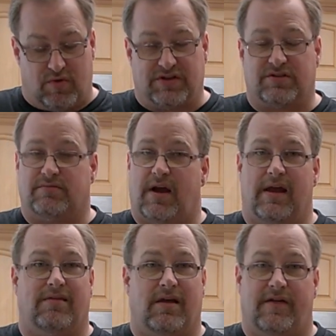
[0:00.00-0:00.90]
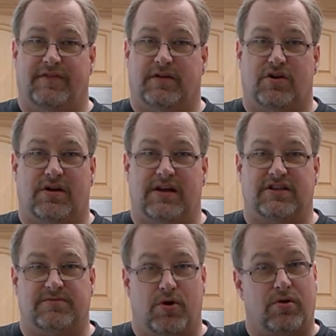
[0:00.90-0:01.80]
which I love to cook on the
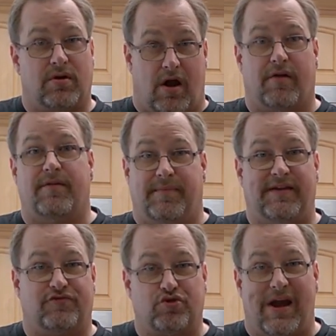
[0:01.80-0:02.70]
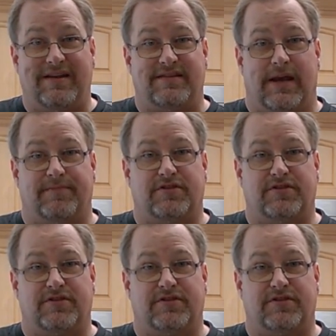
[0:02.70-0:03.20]
smoker, are the beef tri-tips.